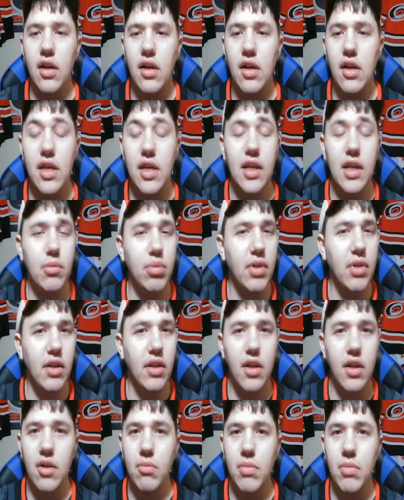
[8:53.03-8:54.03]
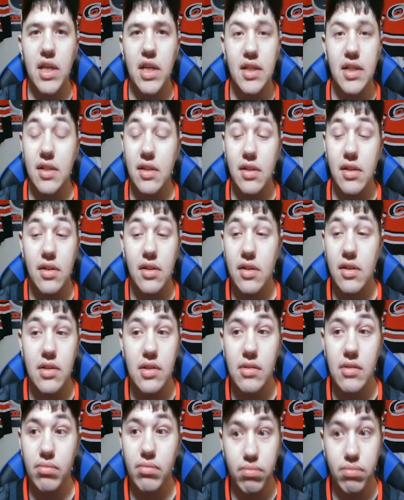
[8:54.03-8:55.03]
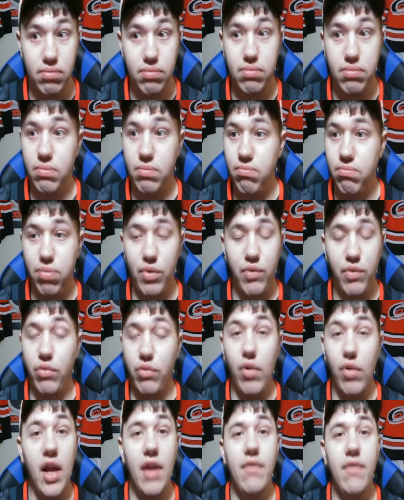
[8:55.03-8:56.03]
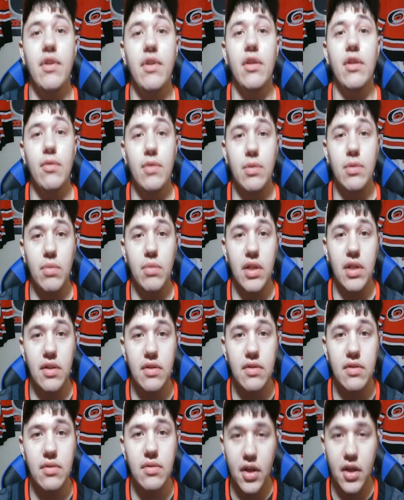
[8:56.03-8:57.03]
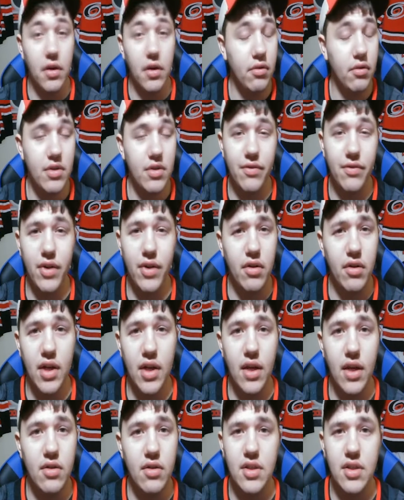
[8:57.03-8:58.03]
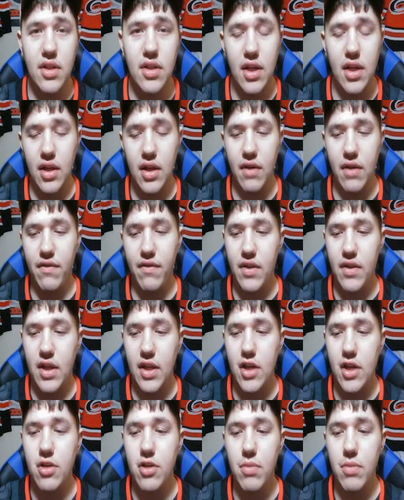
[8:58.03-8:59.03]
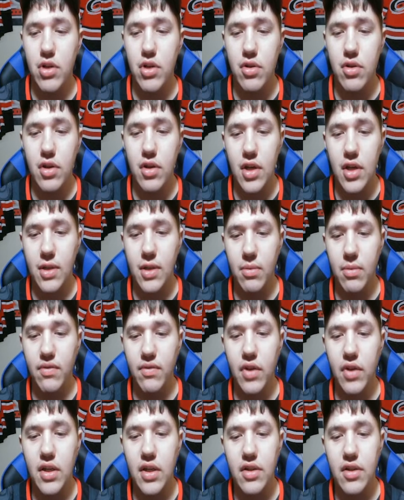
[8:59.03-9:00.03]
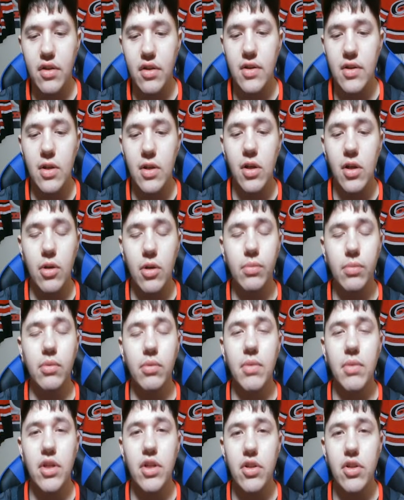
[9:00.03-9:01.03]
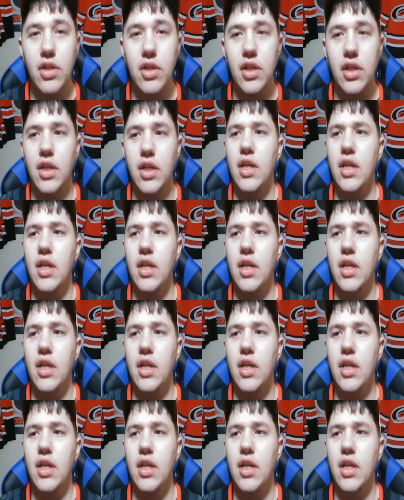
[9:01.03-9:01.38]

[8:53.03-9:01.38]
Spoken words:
He had to play a lot of minutes and he thrived in those minutes. And of course, Frederik Andersen, I feel like I should mention Jesper Foster as an honorable mention.